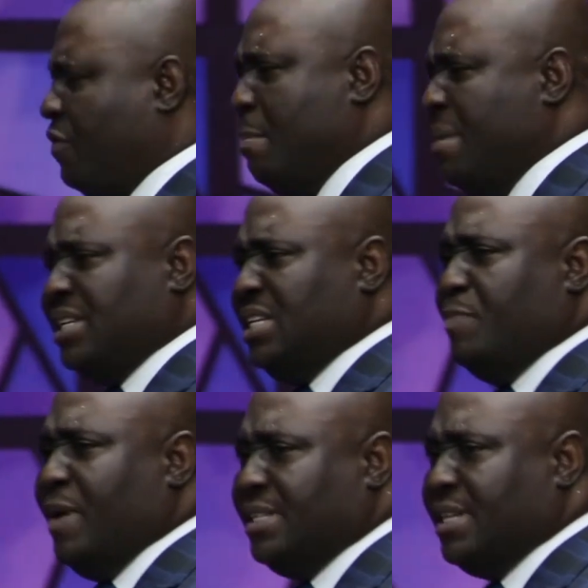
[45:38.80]
of the
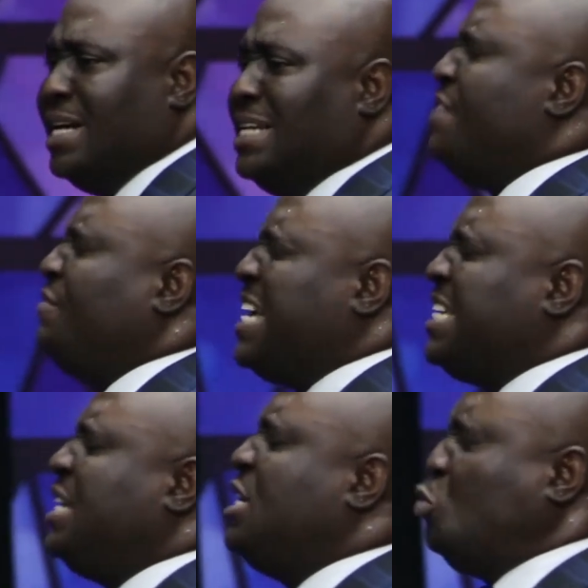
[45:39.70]
Mercedes Benz. They've
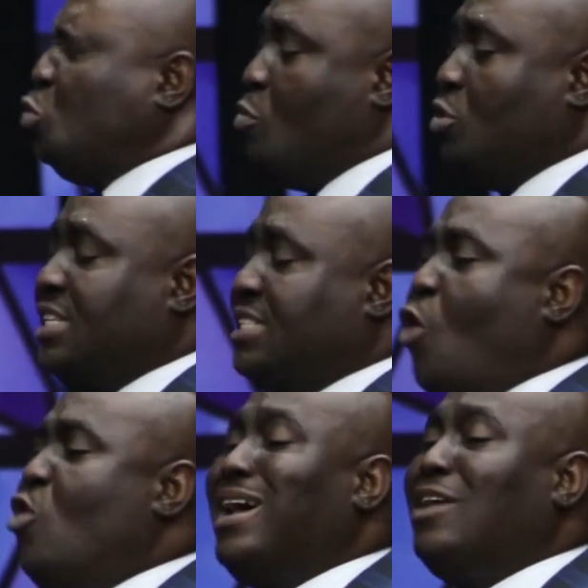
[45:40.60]
tested it so much. They say,
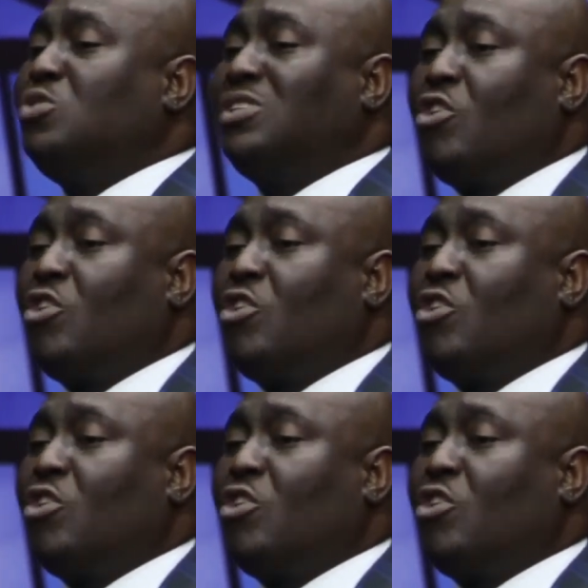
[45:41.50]
under no